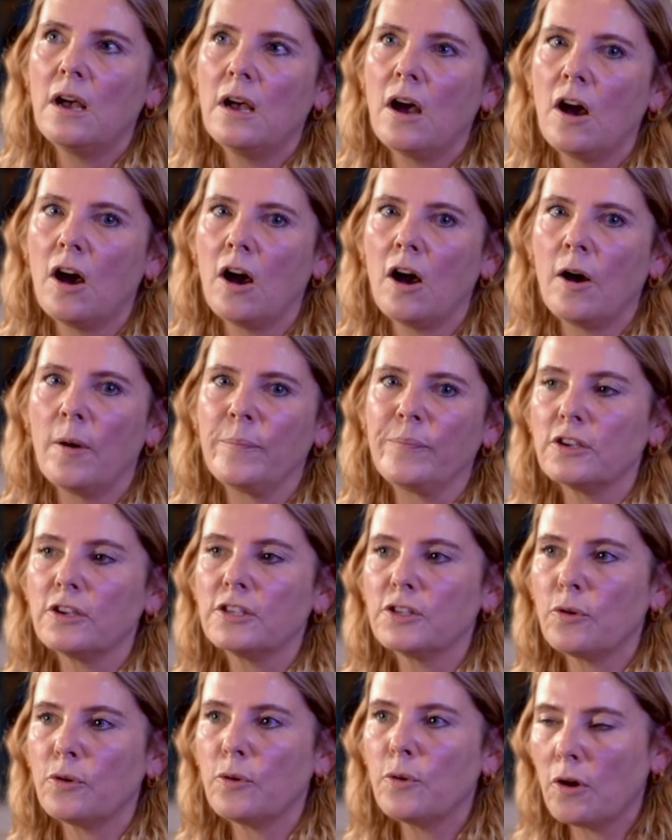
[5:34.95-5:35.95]

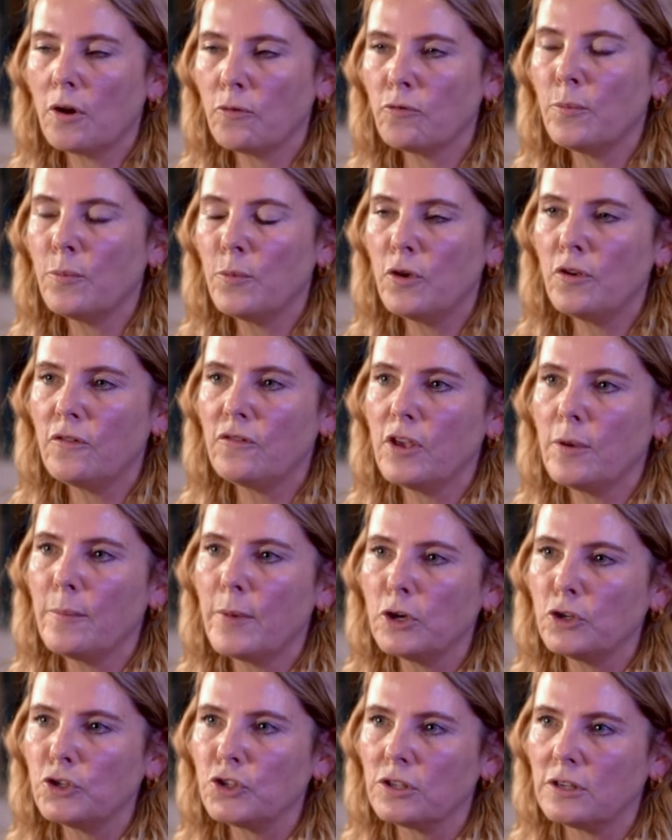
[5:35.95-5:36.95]
So remove the
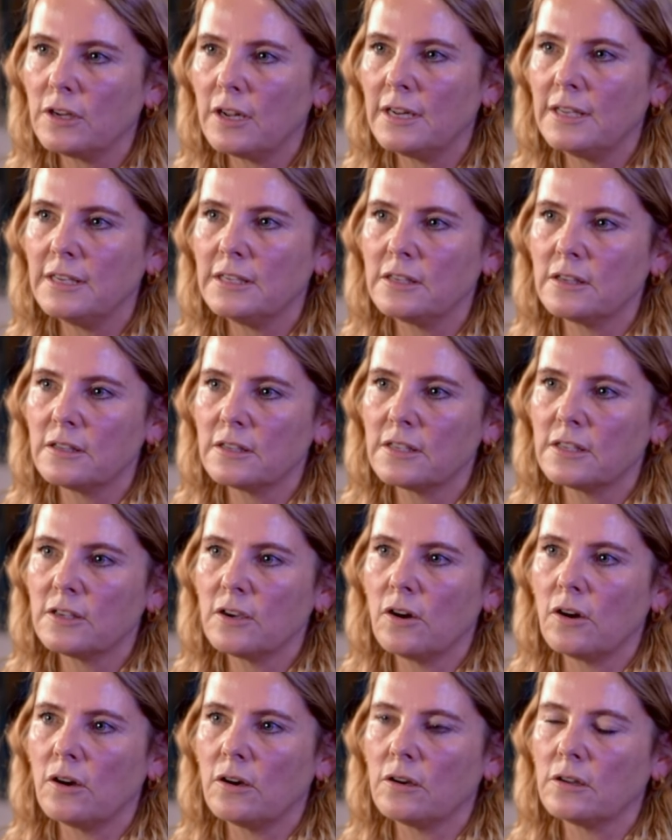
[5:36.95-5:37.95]
emotion, at least at the
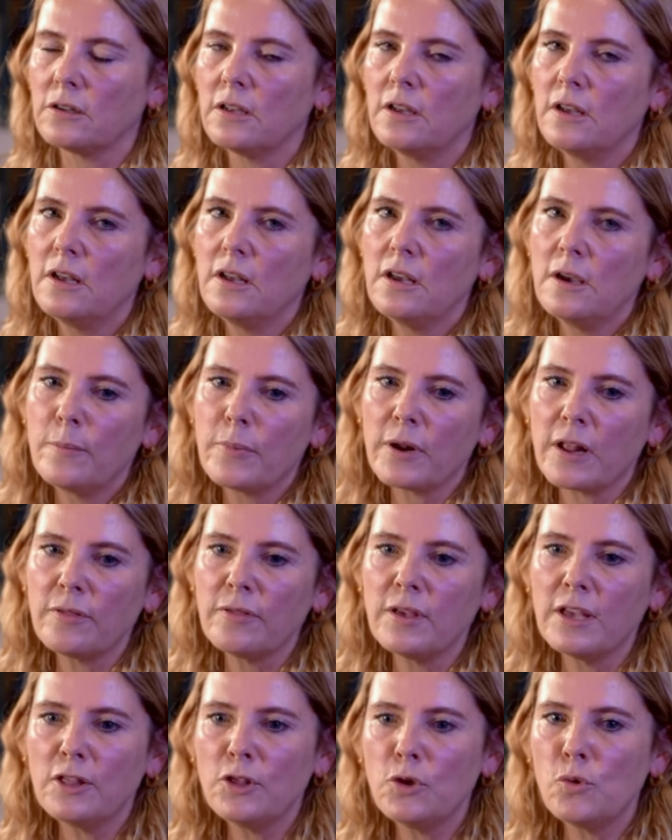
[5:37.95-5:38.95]
start. But I
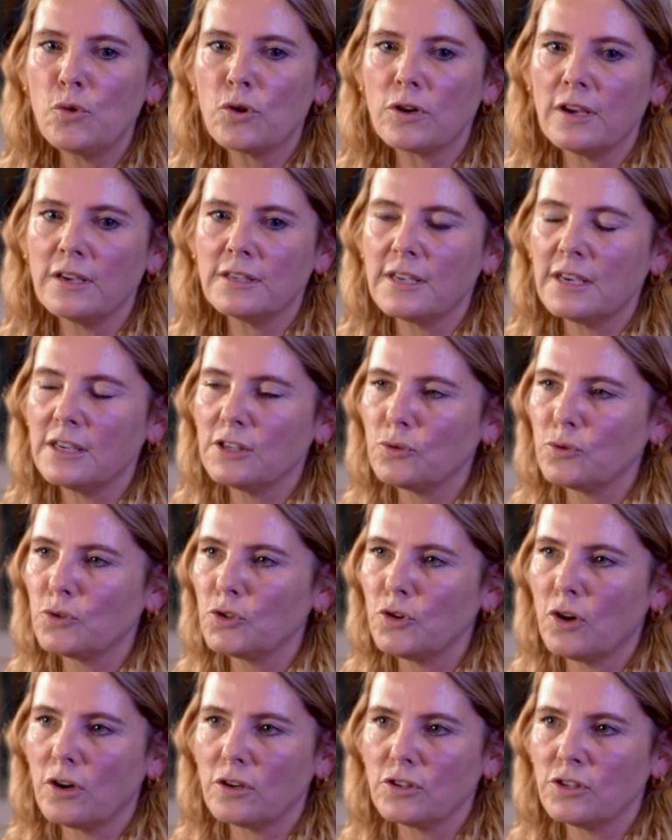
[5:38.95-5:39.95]
think the organizational
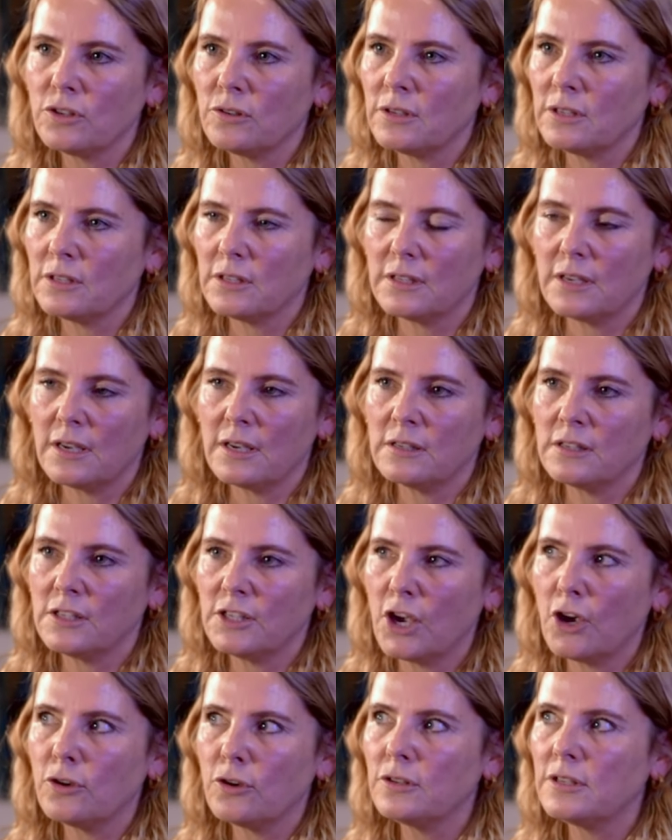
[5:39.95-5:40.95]
structure is
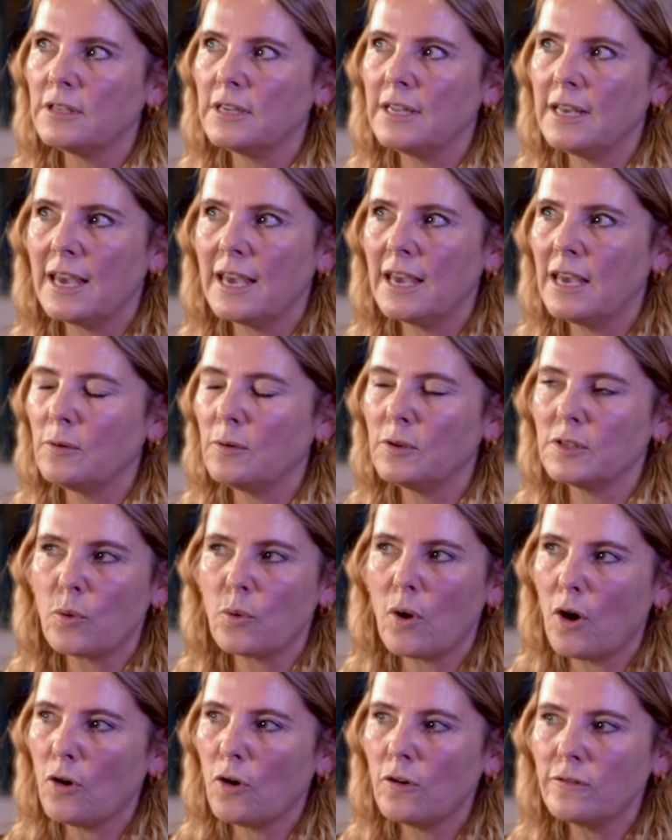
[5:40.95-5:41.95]
totally key, because
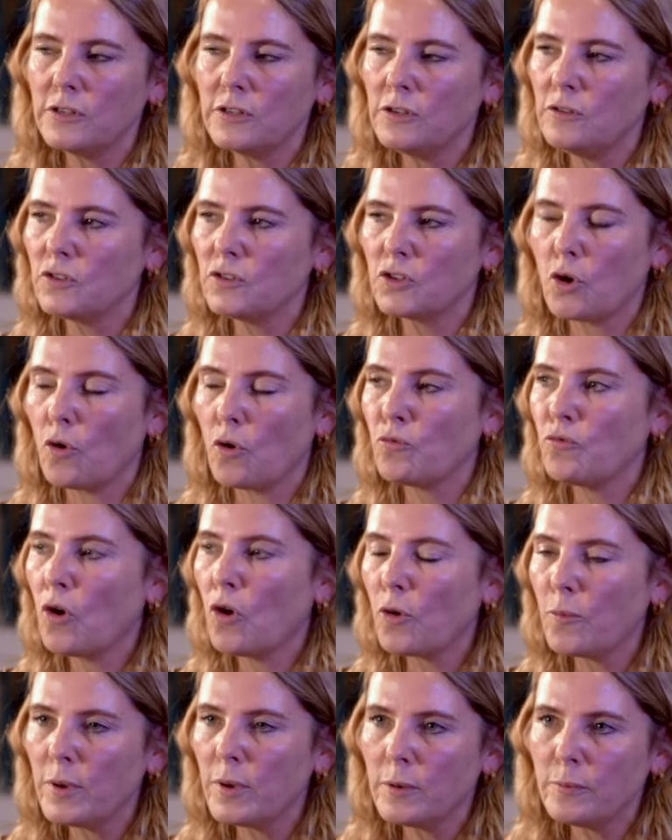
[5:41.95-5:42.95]
quite often you've just got
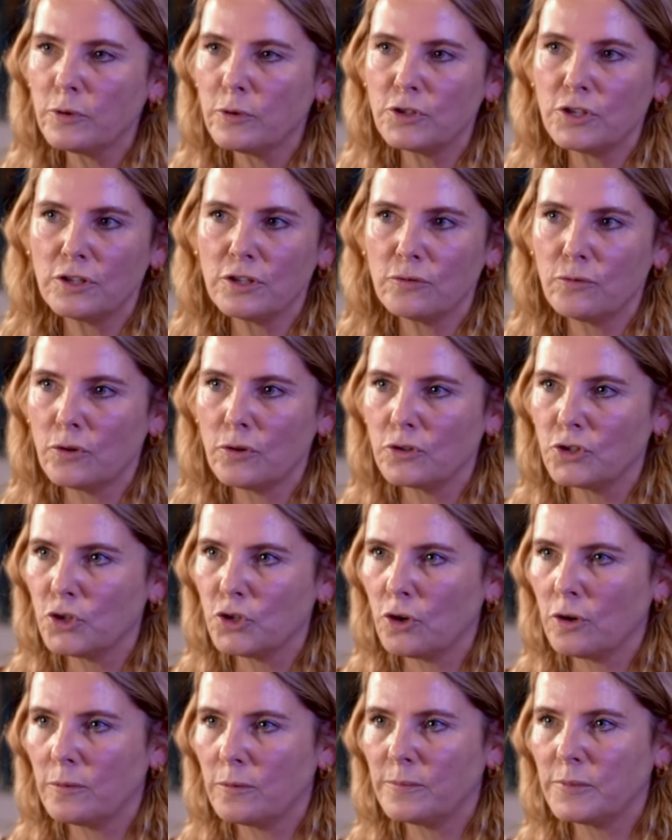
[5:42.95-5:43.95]
wrong people doing the wrong
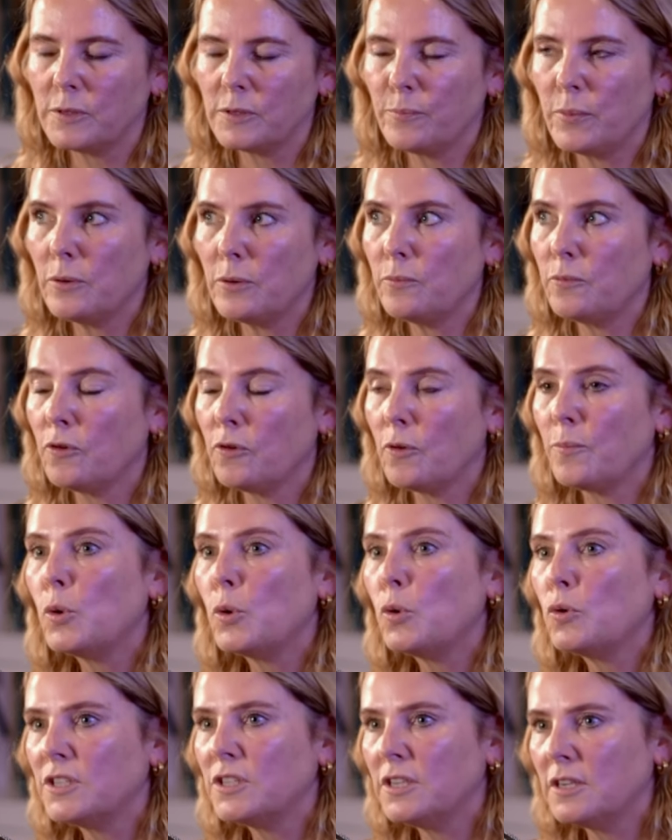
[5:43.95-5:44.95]
jobs,
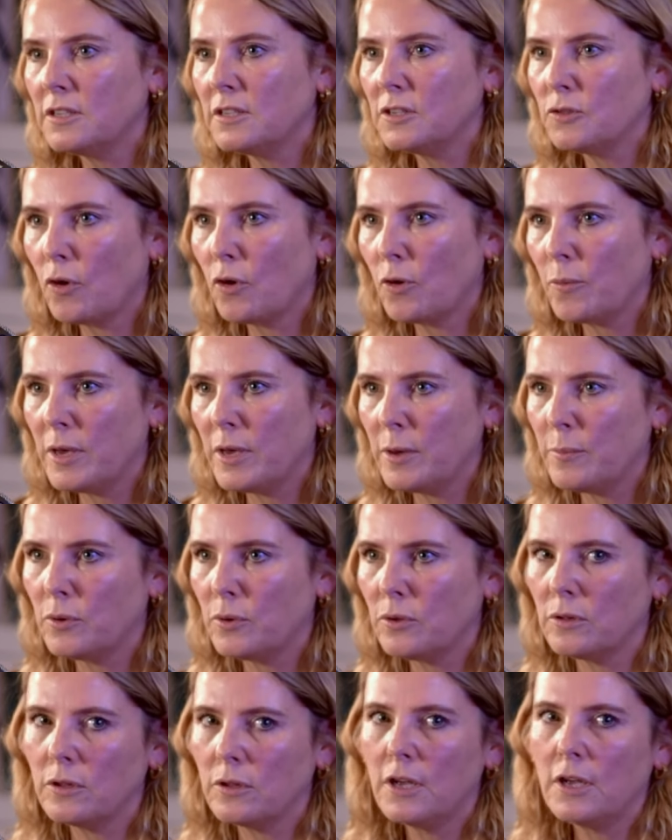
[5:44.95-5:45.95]
reporting to the wrong
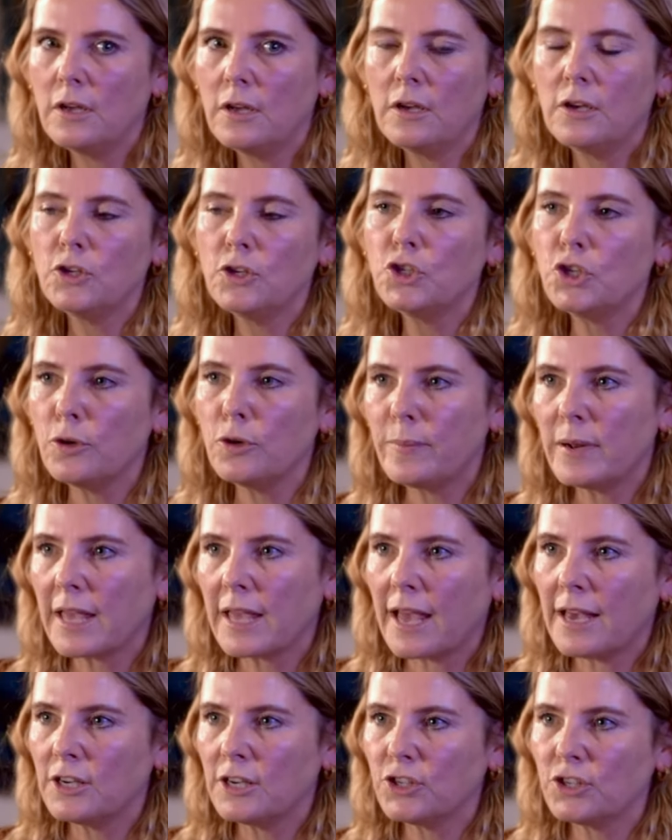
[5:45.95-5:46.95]
people,
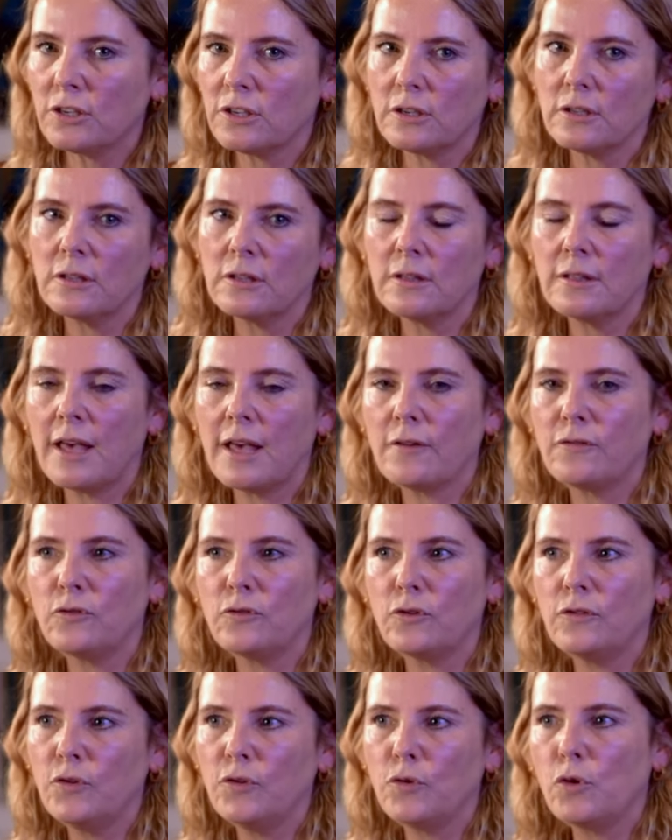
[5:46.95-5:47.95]
duplication.
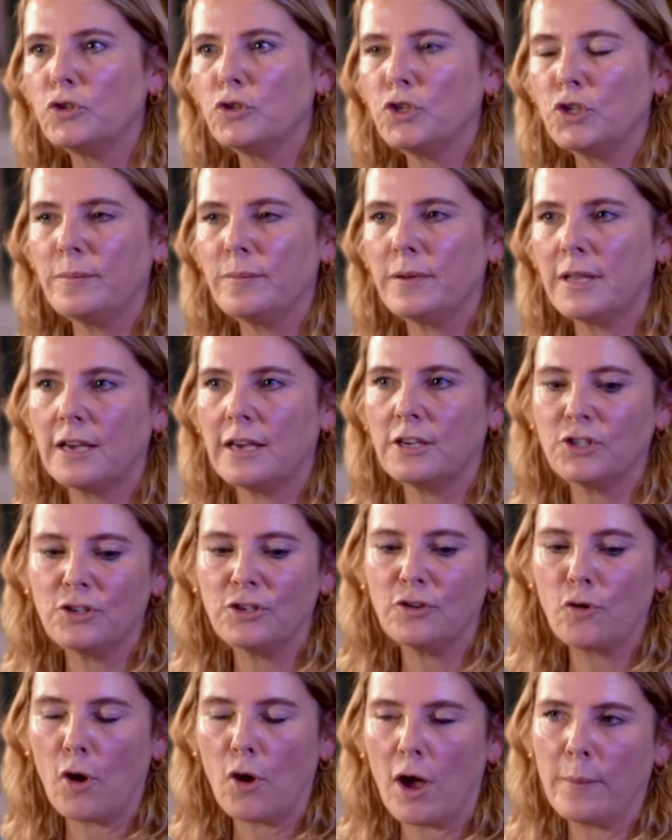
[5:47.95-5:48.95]
Therefore, if you've got
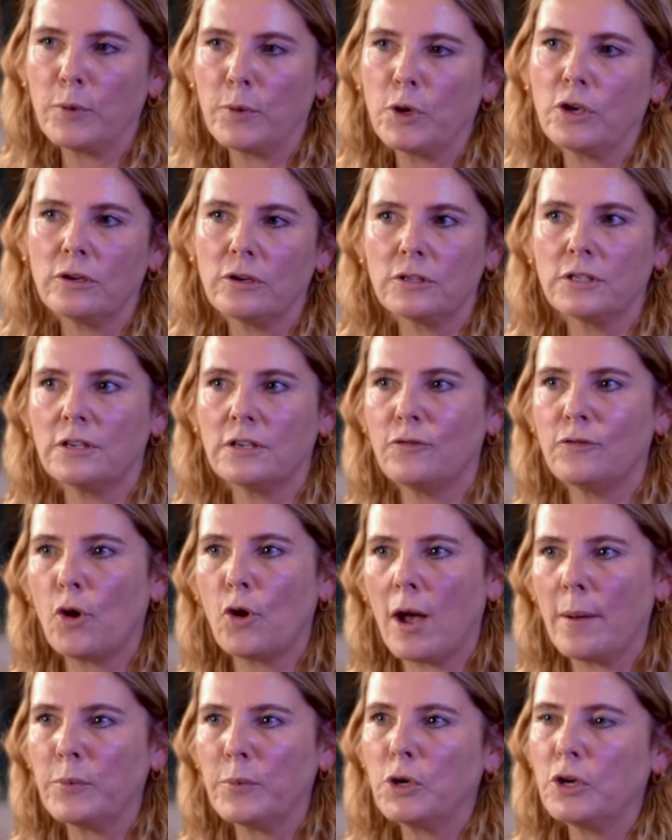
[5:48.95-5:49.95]
duplication, you've got ambiguity. If you've
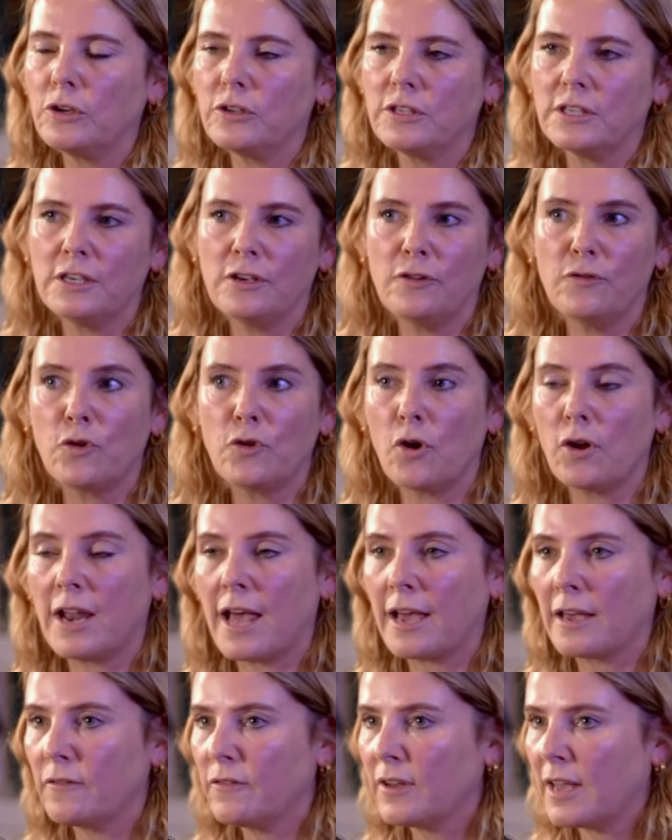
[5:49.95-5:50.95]
got ambiguity, you've got lack of